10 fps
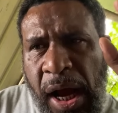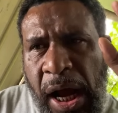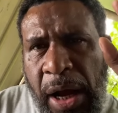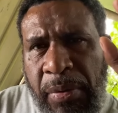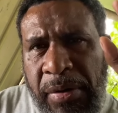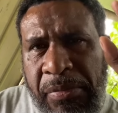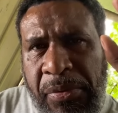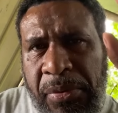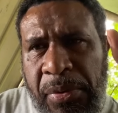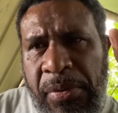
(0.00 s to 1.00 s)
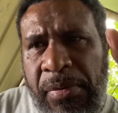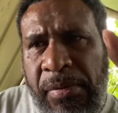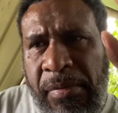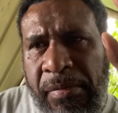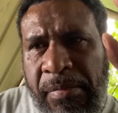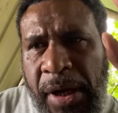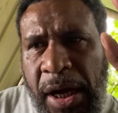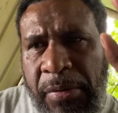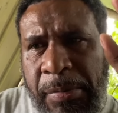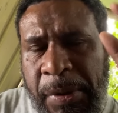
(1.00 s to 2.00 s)
I
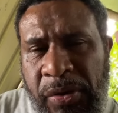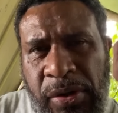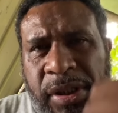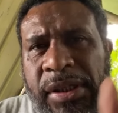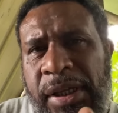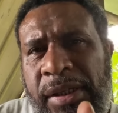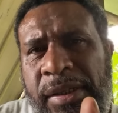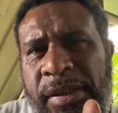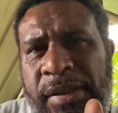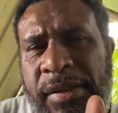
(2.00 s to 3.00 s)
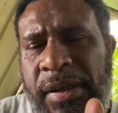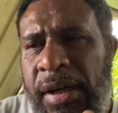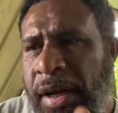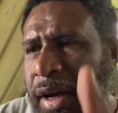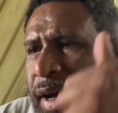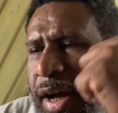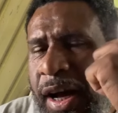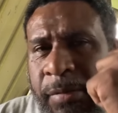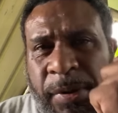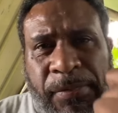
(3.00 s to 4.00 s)
will be consistent,
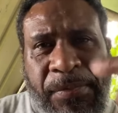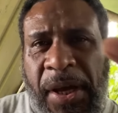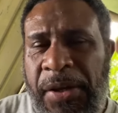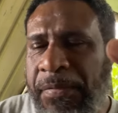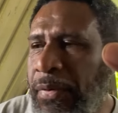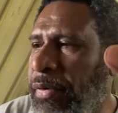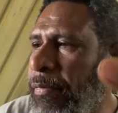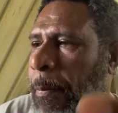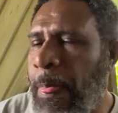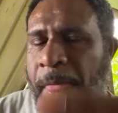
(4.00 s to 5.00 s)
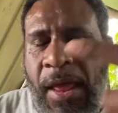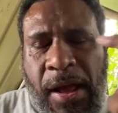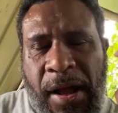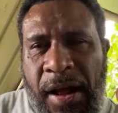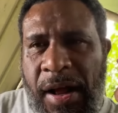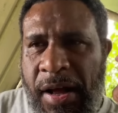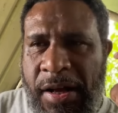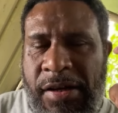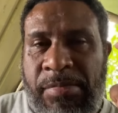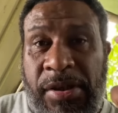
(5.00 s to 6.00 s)
I'll be faithful,
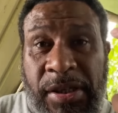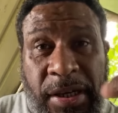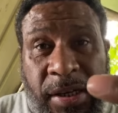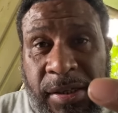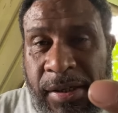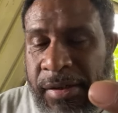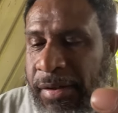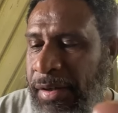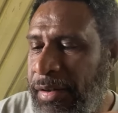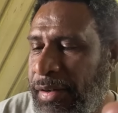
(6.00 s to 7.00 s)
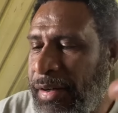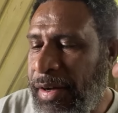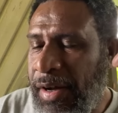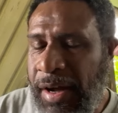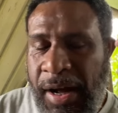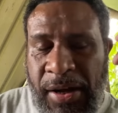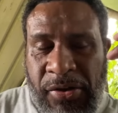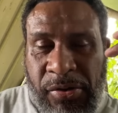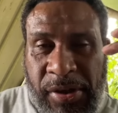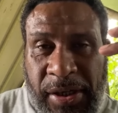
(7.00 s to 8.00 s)
I'll be diligent, I'll
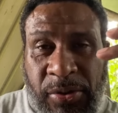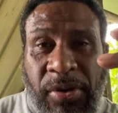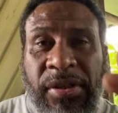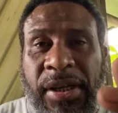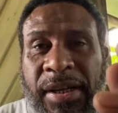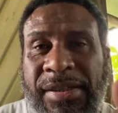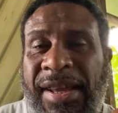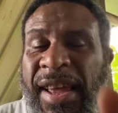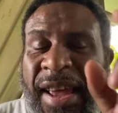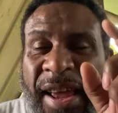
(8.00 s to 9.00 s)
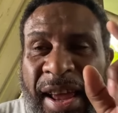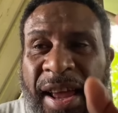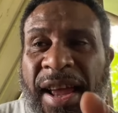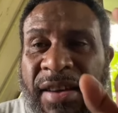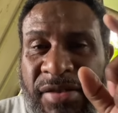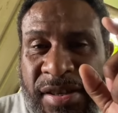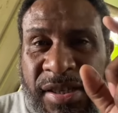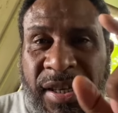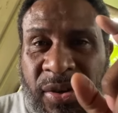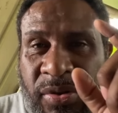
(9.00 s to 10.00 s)
create content every
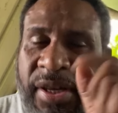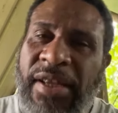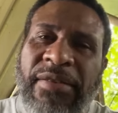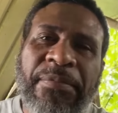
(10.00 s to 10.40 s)
single day,